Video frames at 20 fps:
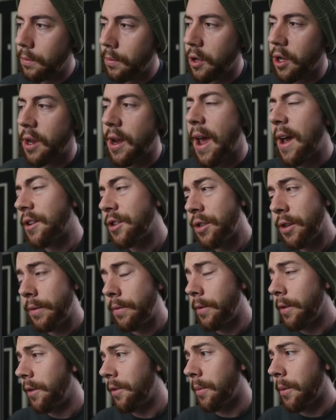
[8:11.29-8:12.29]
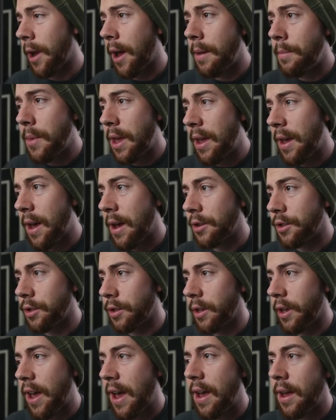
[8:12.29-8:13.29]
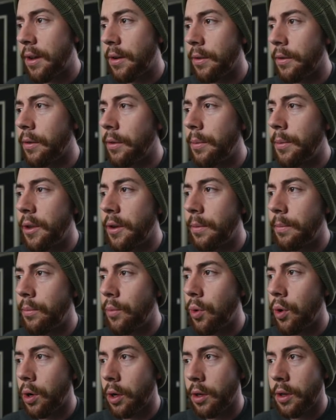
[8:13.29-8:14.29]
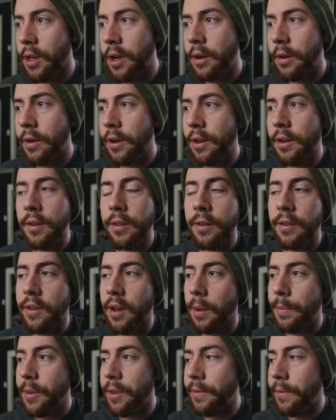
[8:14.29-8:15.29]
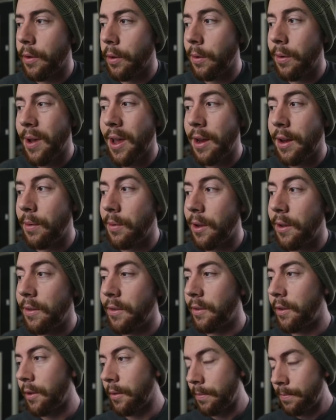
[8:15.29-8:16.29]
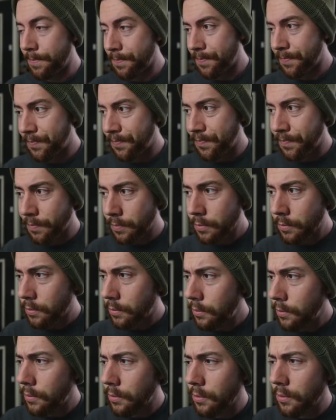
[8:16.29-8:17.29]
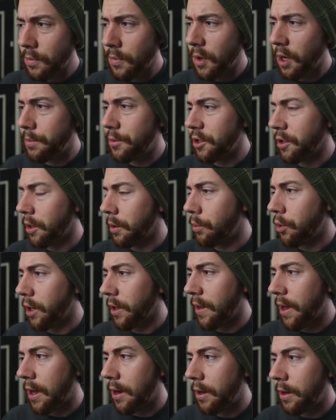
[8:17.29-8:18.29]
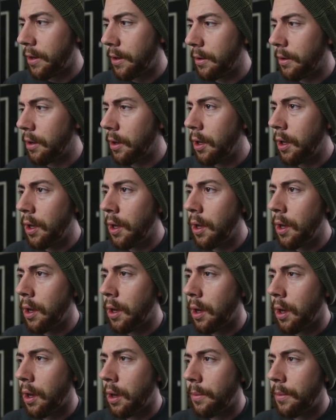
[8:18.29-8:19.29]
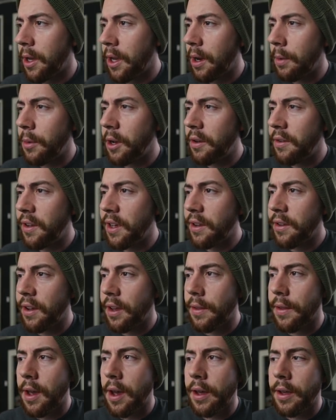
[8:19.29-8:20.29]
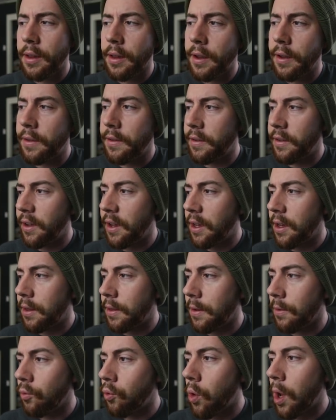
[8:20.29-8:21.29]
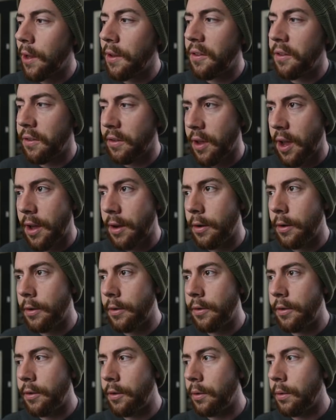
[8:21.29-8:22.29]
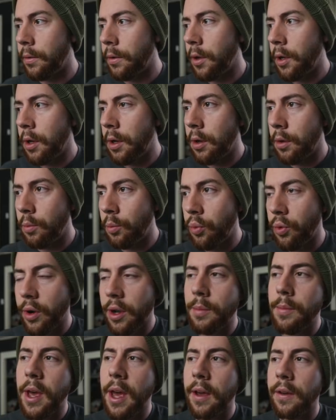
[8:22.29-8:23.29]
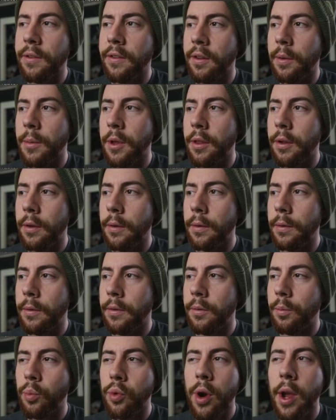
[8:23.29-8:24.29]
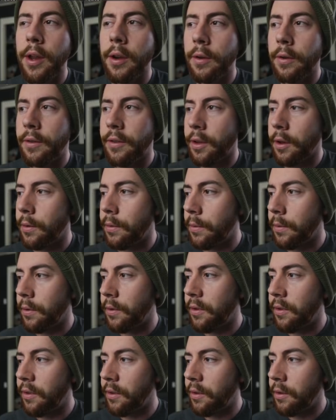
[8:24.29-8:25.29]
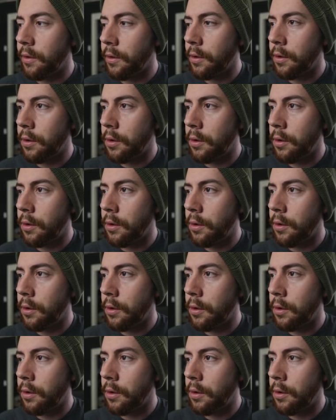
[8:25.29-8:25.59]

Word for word: But actually for this one, I may actually add a little bit more clarity to the top of the photo anyways. So I'm just gonna bring that in. Um, and I'm gonna take down the highlights and the white slider to bring back some of those brighter tones.